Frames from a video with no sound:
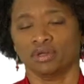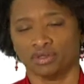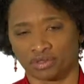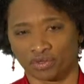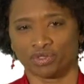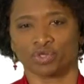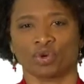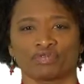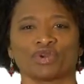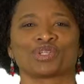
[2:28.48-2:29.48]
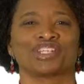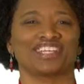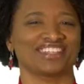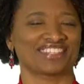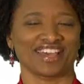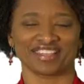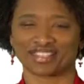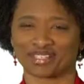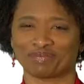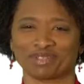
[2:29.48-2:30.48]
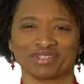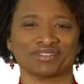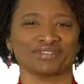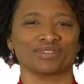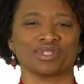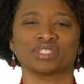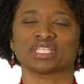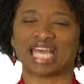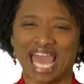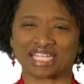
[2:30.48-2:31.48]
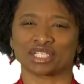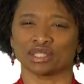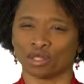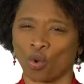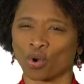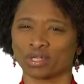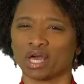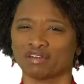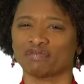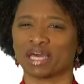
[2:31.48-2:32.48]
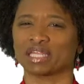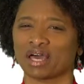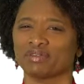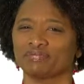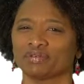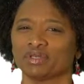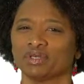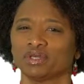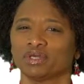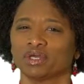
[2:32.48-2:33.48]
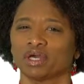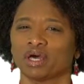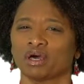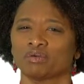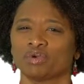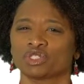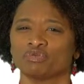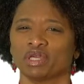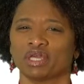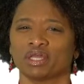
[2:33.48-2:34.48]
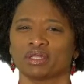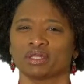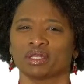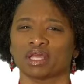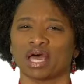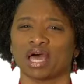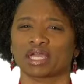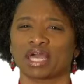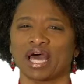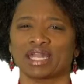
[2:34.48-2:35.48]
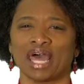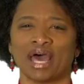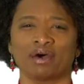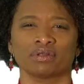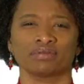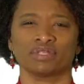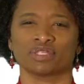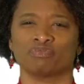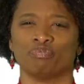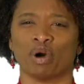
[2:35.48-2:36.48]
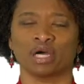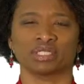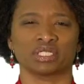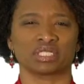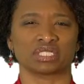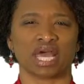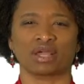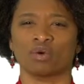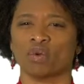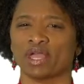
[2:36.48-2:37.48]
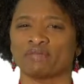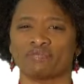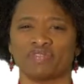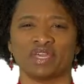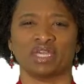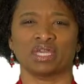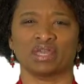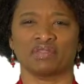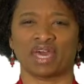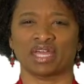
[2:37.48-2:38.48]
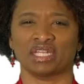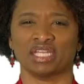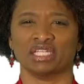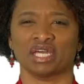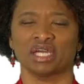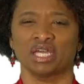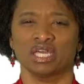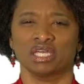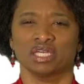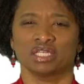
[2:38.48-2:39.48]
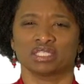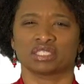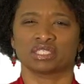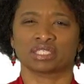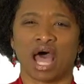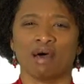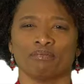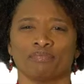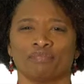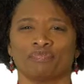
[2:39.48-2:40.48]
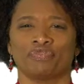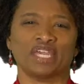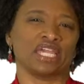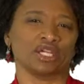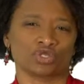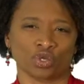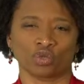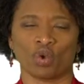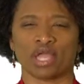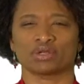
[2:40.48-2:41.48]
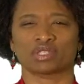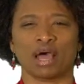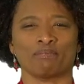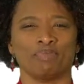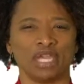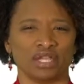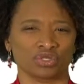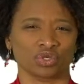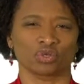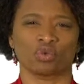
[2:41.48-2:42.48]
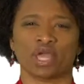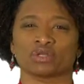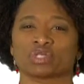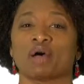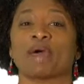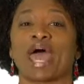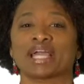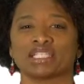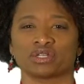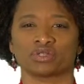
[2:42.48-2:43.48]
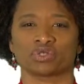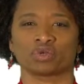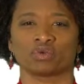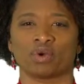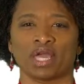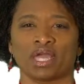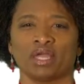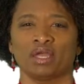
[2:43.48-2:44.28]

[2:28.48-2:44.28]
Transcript: So the short version is I accepted Jesus as Lord of my life, which meant I got out of this bondage cycle way of thinking that I need to stop thinking a certain way or stop being a certain way or stop acting a certain way,